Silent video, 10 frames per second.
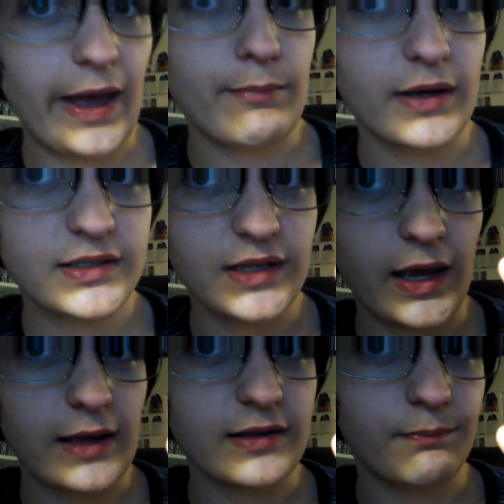I must
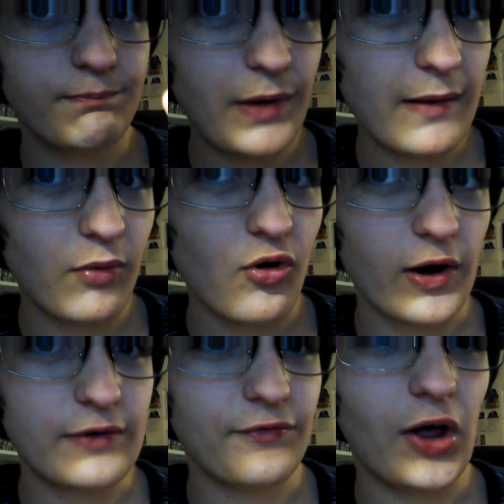say, he's a bit
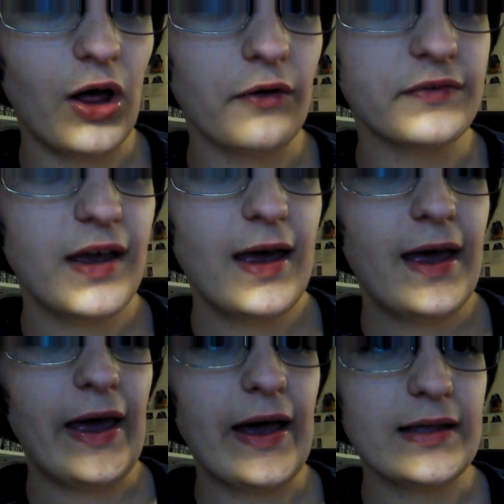more involved
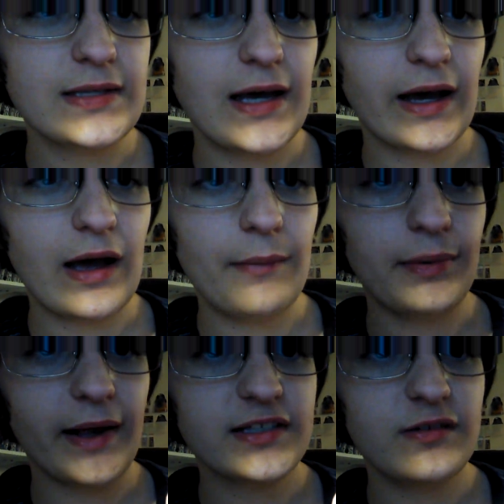and
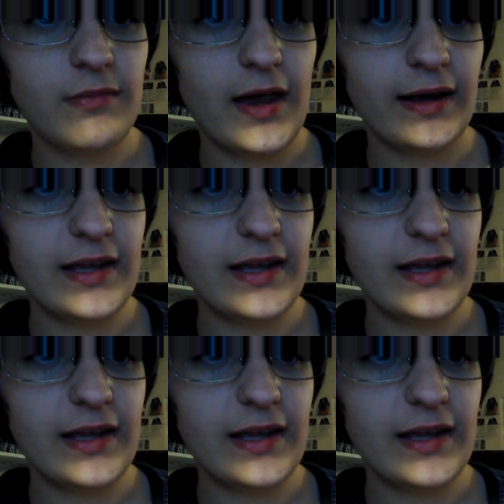complex to make.